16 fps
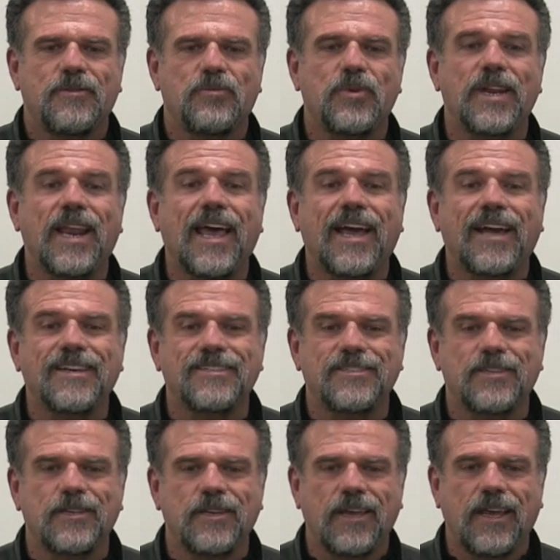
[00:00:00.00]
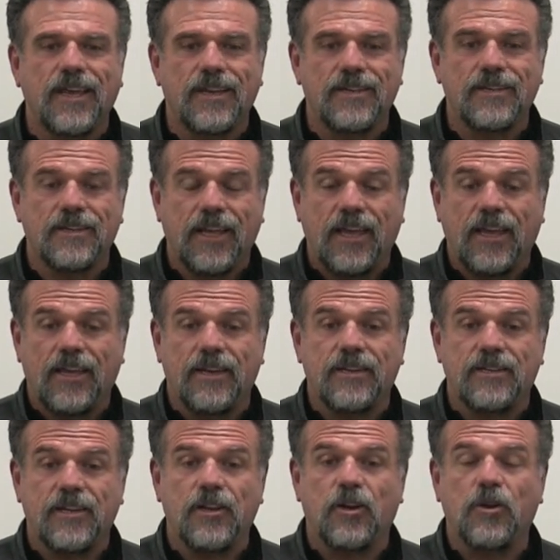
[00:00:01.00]
relaxed and
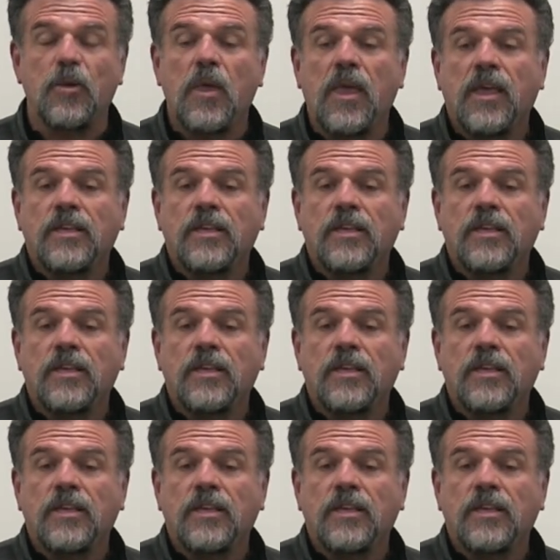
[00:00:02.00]
and you know